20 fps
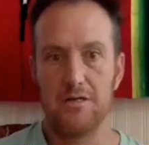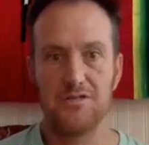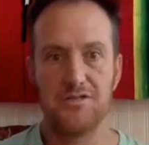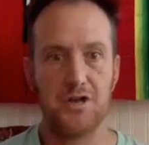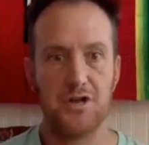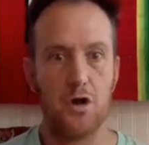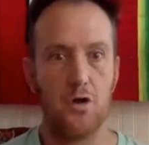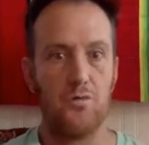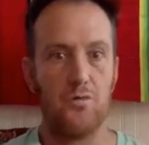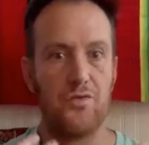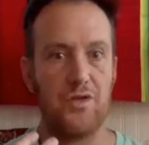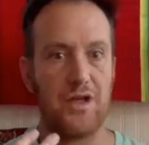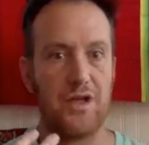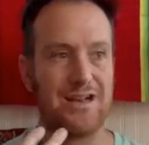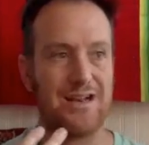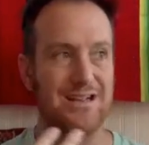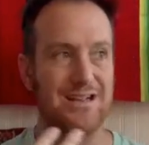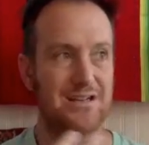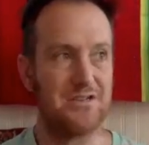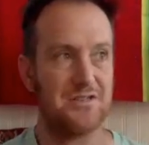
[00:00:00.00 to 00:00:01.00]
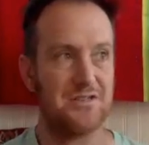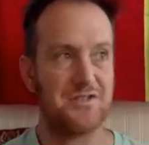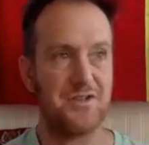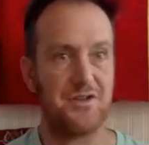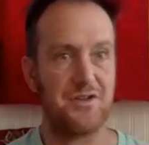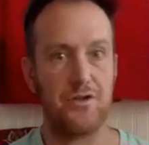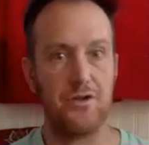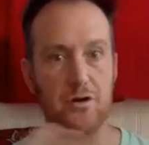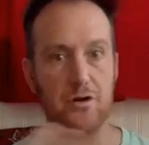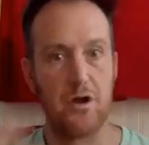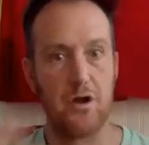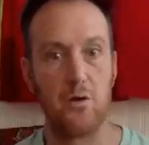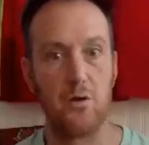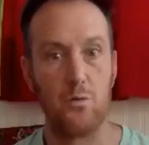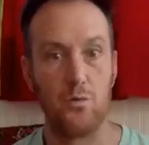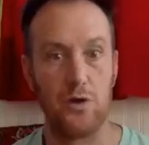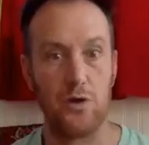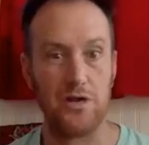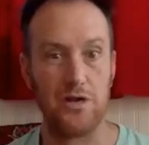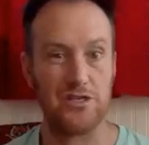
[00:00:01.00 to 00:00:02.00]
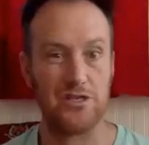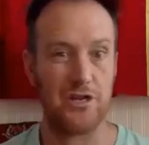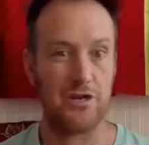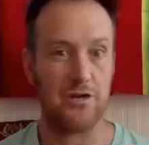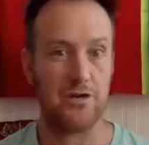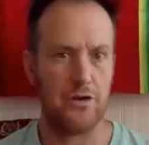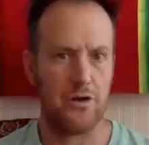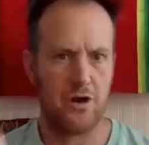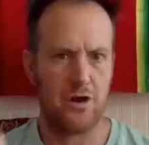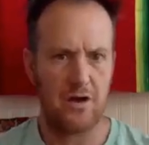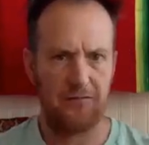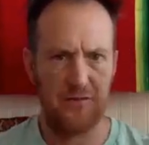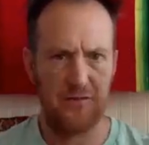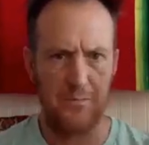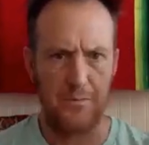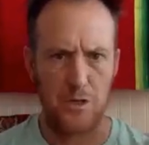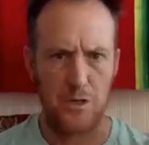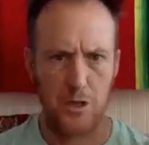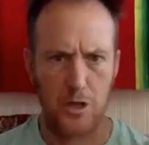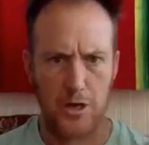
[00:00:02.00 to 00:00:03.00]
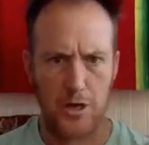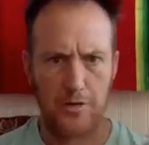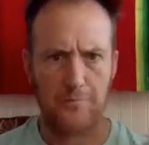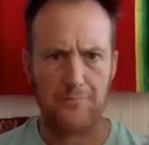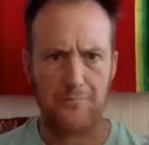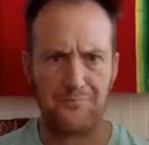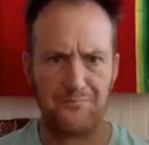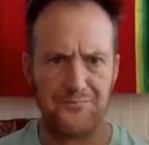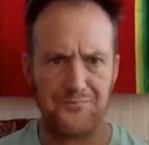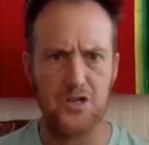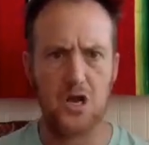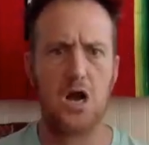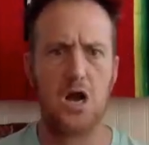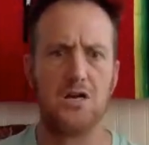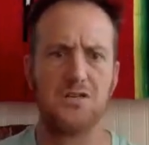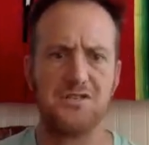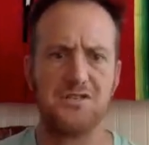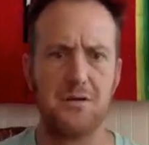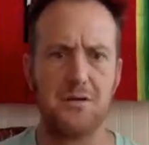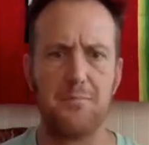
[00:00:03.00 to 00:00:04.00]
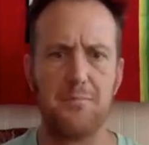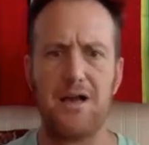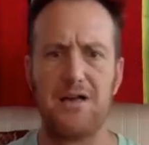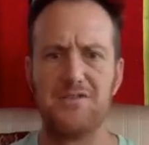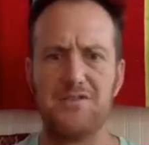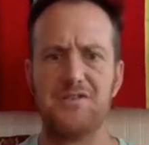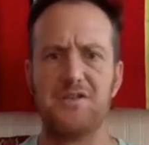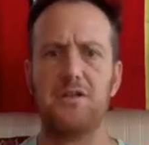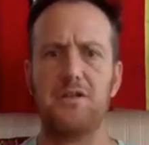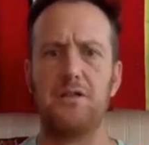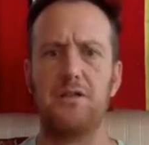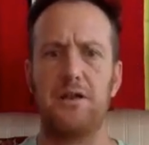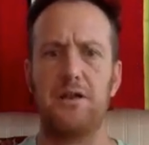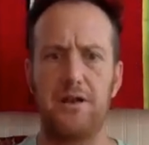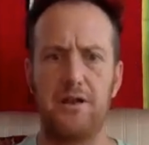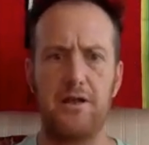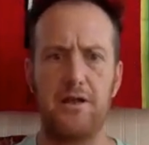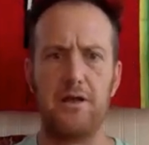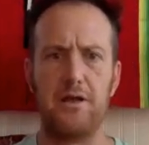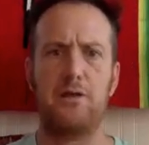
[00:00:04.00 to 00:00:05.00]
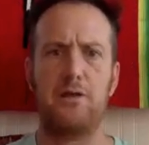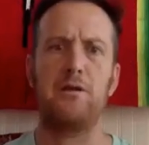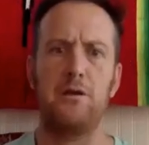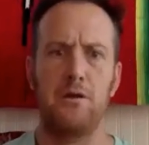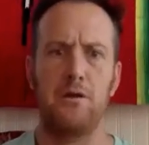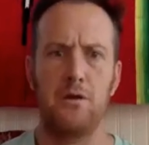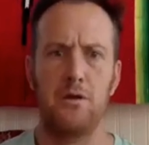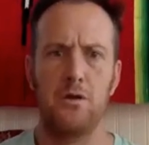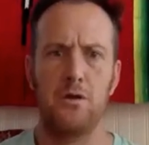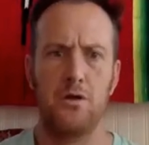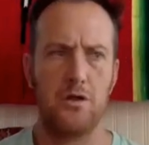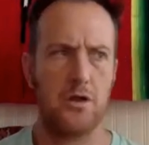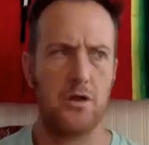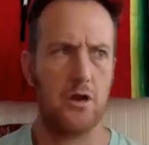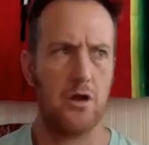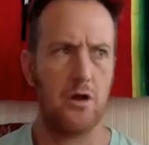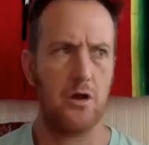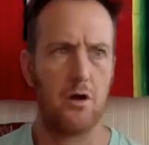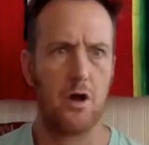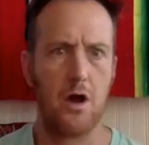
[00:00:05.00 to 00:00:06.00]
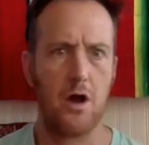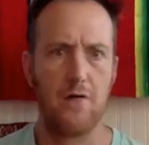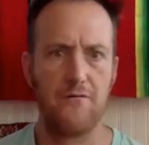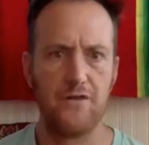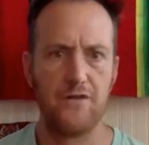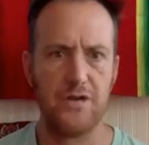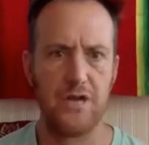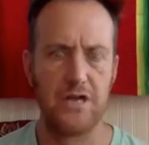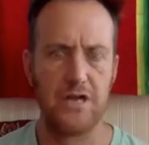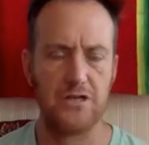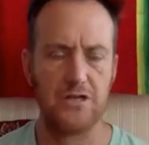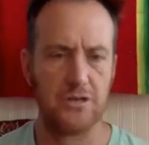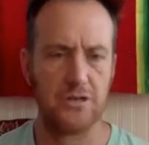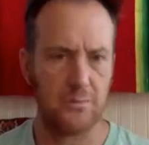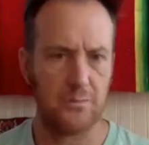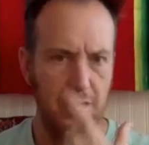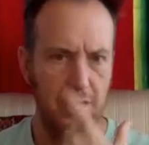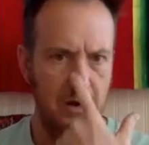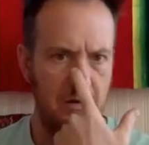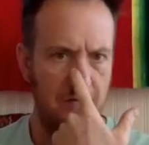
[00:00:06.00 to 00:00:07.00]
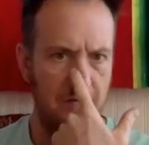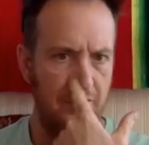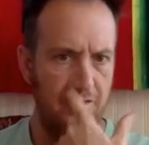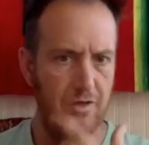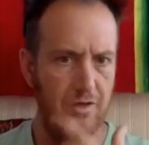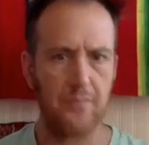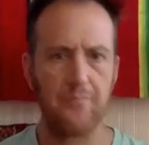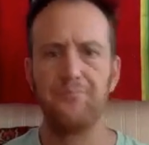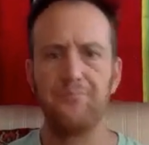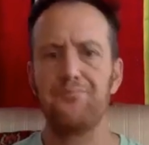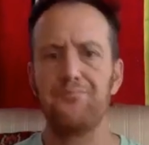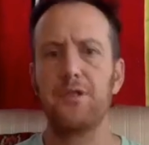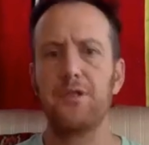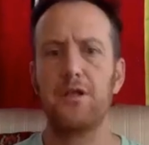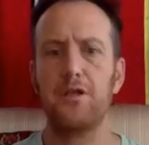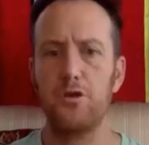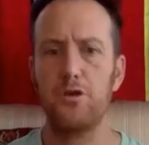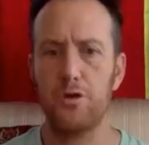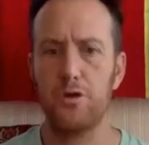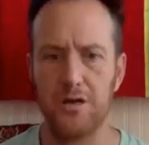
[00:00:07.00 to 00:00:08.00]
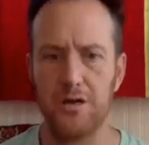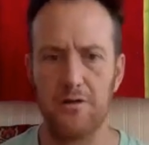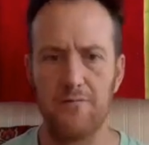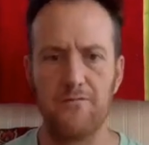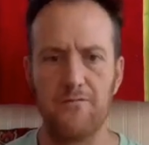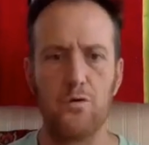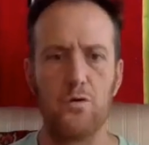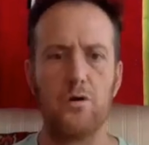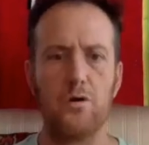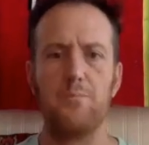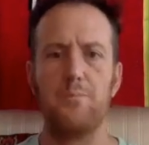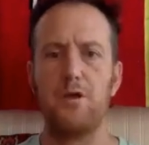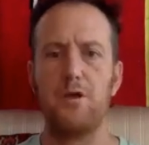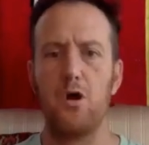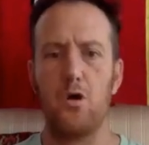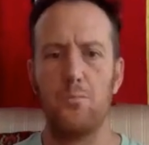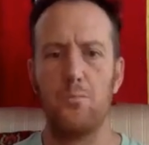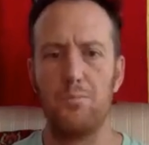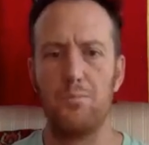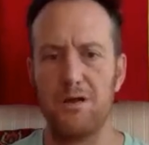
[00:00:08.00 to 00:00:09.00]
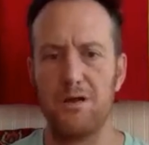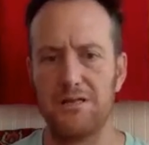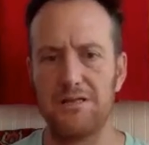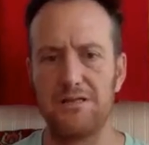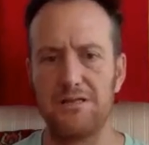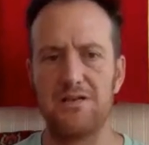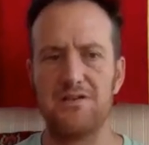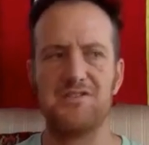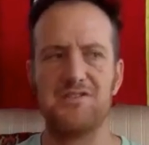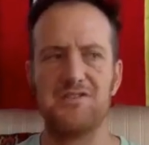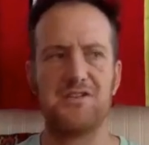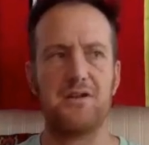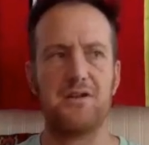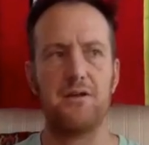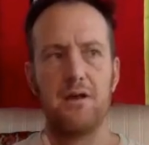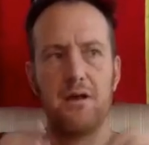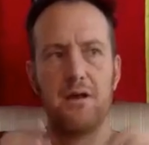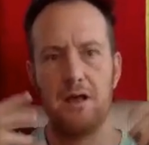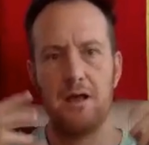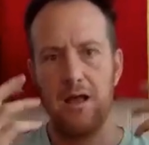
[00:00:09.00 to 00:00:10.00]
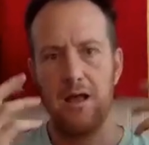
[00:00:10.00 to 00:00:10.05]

So the idea is that you're not rigid. You don't have to be like toxic masculinity and, confrontational about everything. You can afford to be open and listen.